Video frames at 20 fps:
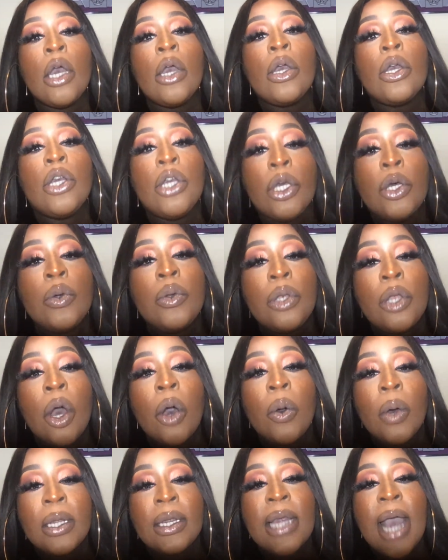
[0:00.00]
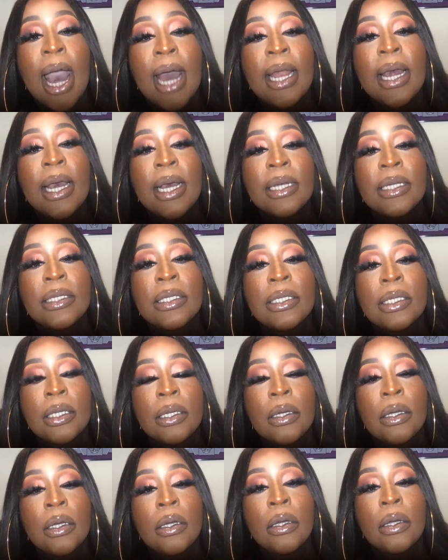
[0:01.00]
You know what that is.
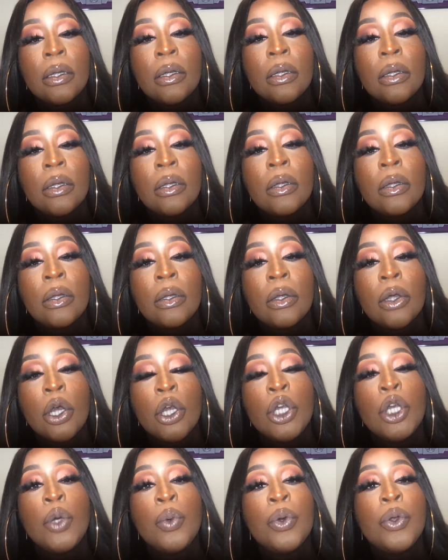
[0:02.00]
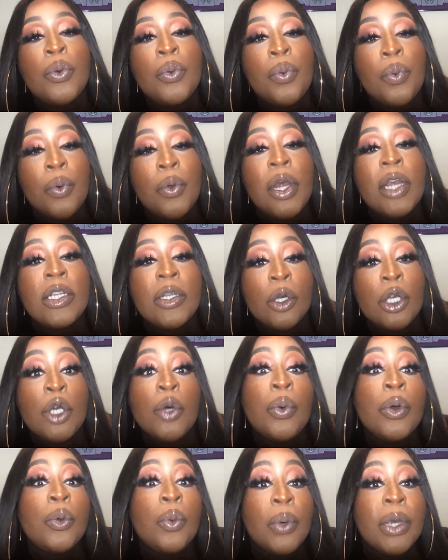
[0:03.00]
You would
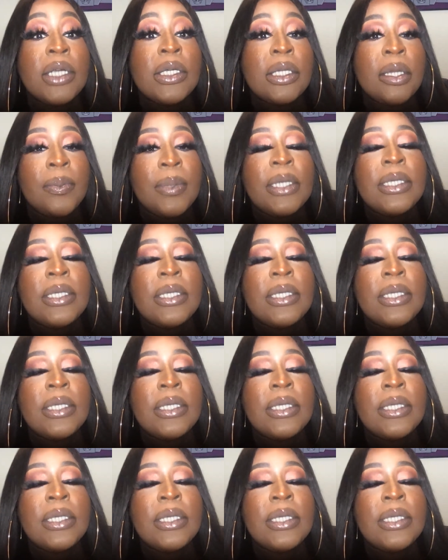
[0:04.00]
wish to be